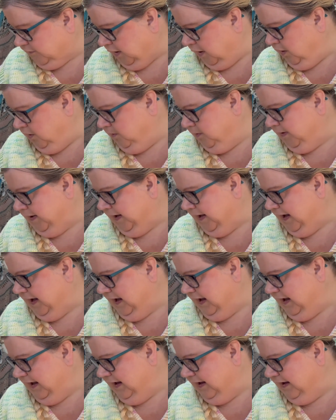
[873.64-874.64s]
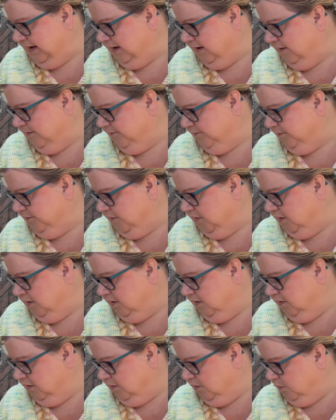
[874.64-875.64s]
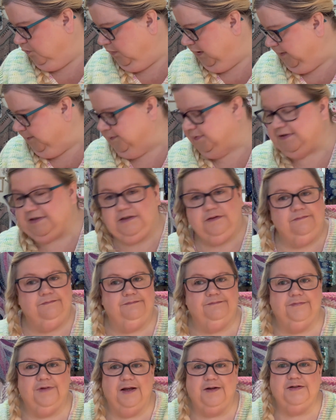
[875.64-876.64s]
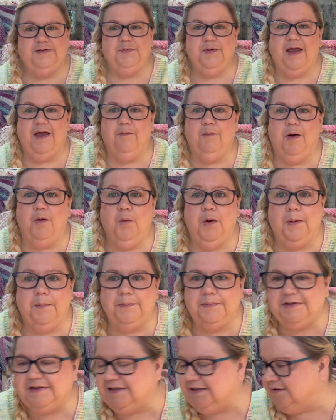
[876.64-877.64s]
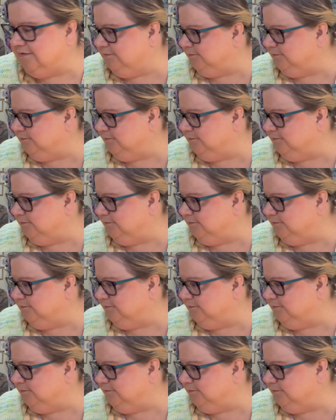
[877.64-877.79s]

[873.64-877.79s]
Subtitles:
Okay, whips. Let's get my whips.